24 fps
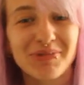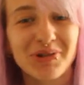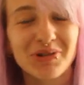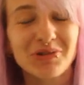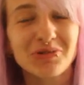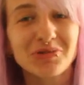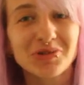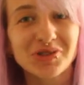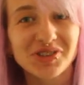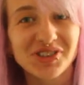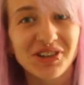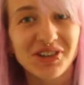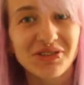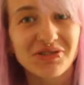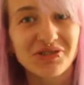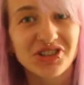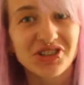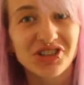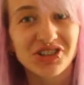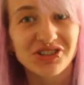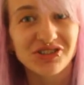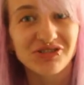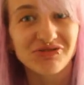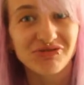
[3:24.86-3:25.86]
also
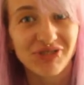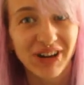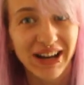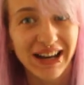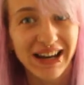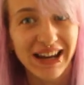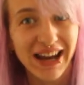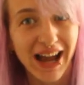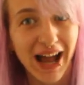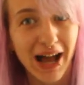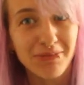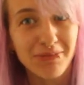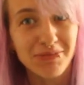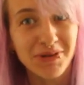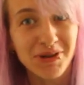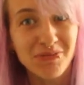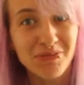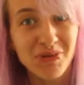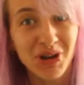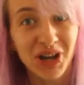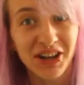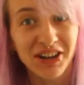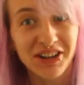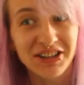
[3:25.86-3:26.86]
just really happy
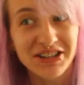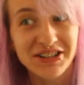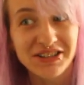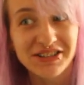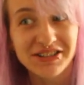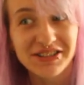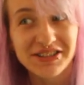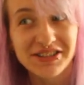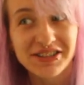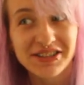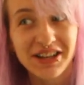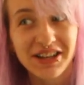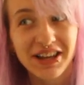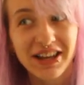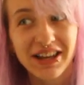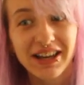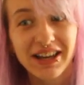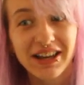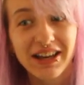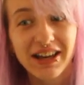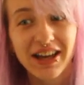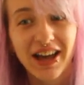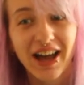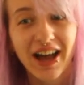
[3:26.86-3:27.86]
because
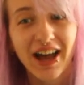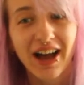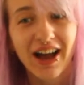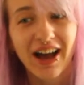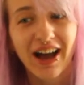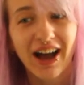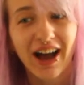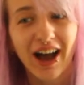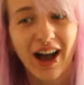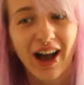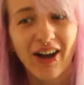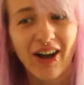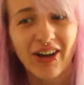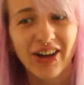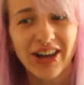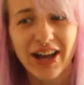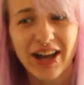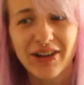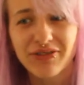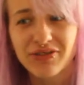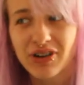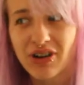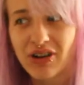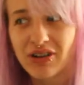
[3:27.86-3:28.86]
I
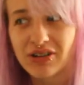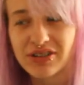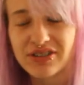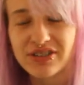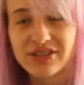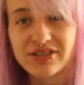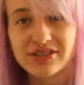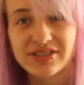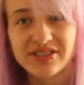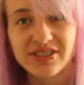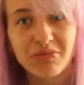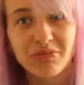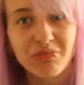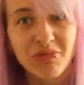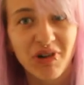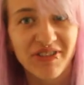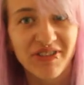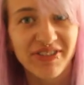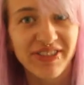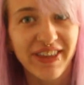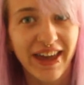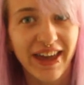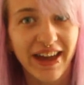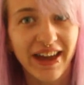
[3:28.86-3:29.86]
haven't got
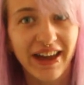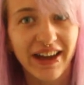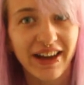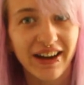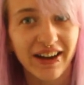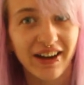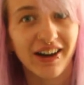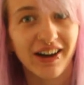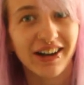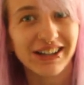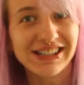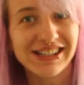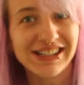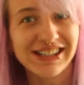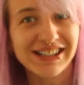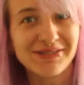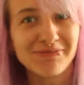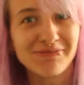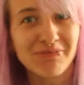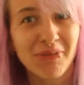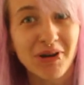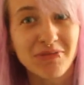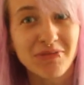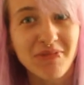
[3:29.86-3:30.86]
someone there,
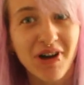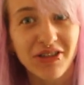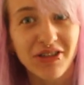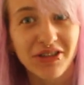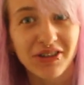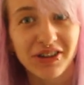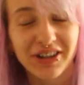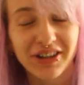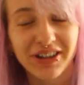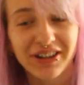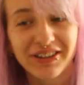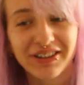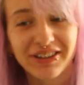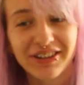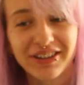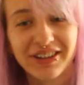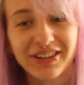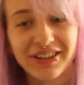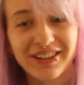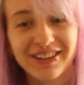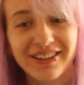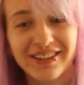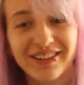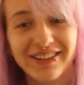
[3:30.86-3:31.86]
i.e. my mother,
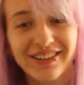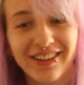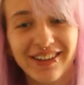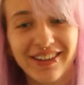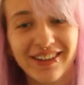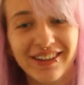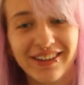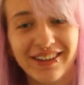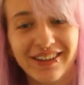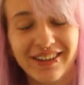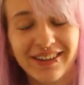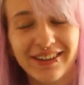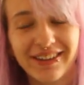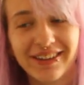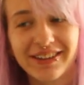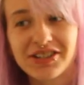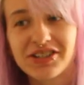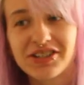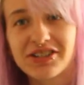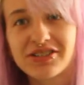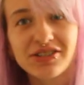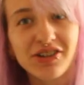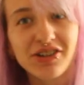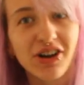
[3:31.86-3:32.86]

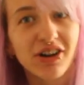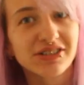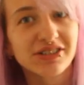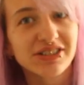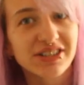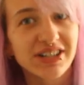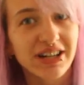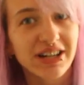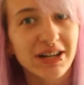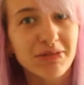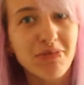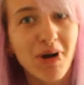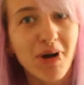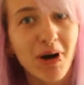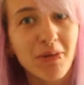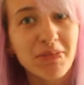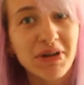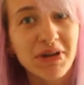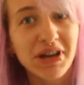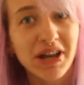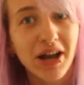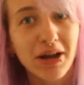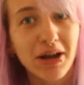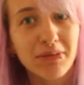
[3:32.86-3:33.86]
just constantly
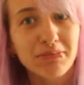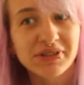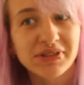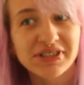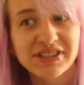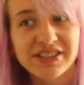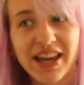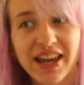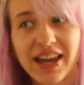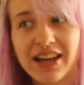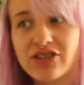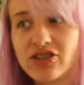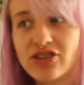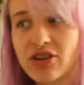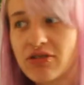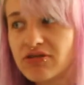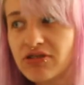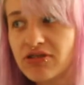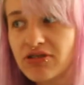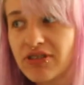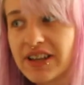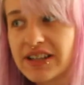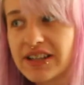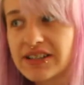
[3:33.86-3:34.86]
popping up and saying don't
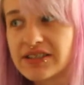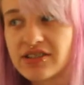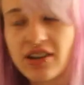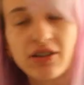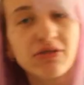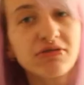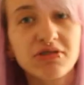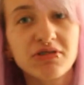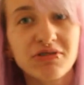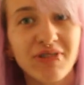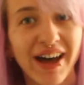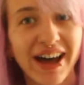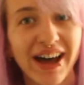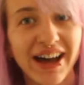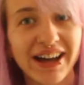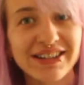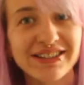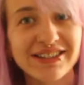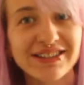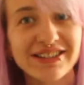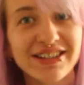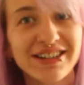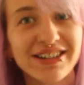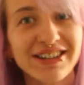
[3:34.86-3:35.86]
do this, don't do
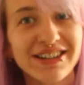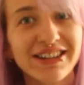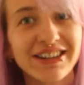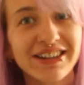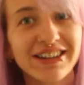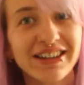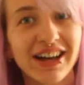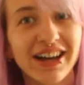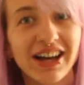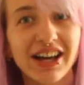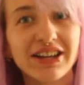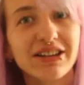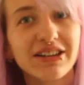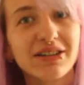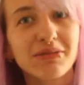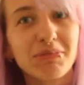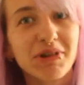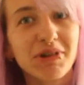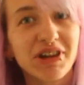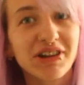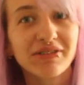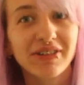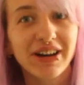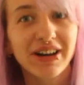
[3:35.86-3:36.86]
that, and
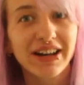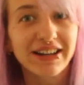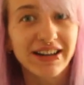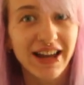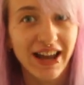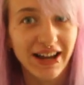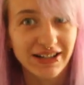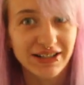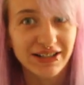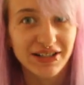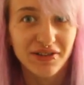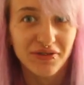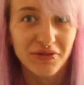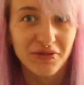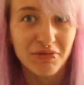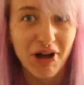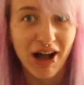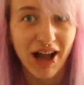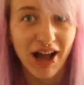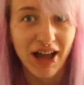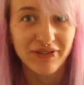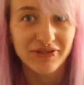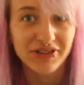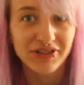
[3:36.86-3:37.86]
being really negative
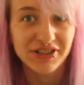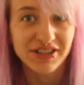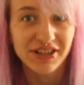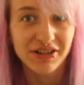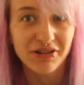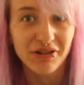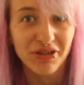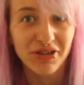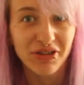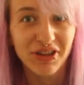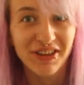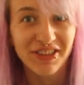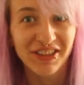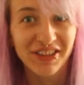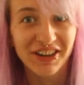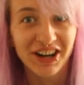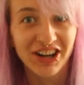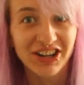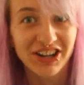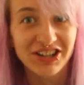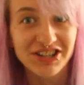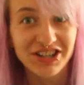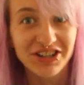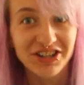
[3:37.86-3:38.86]
about every single thing that
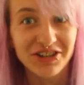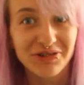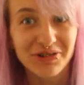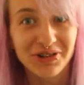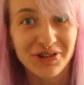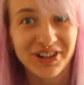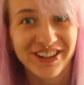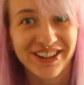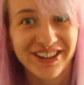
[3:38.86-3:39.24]
I do.